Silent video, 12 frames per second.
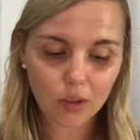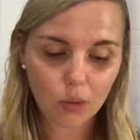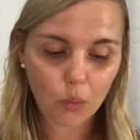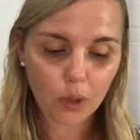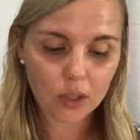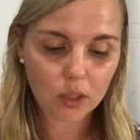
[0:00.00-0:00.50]
the
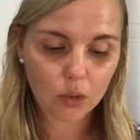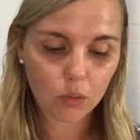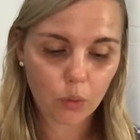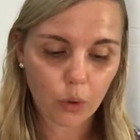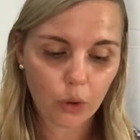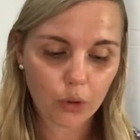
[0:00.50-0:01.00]
Western
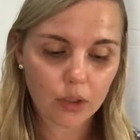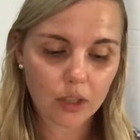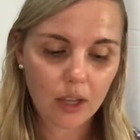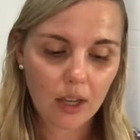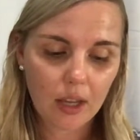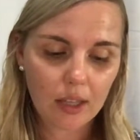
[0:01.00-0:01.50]
world,
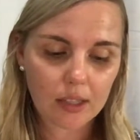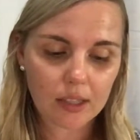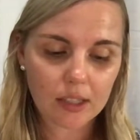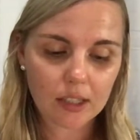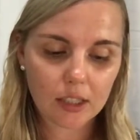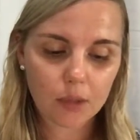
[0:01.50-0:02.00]
is a